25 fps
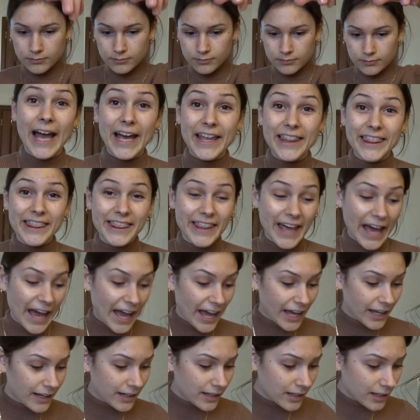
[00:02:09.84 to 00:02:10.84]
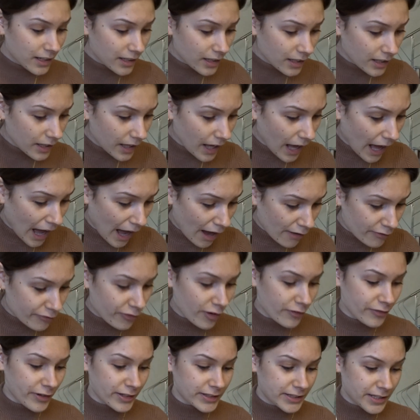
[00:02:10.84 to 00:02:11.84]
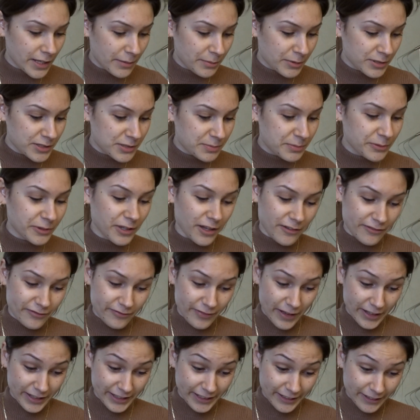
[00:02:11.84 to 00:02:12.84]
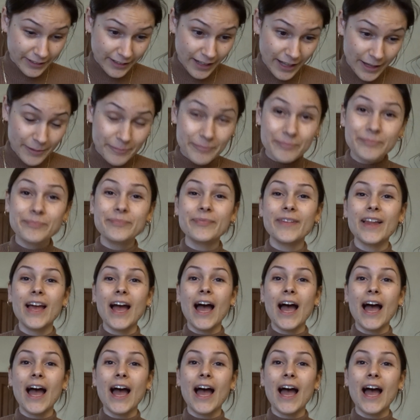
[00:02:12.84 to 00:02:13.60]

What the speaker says: And then 1/2 of a tablespoon of vanilla.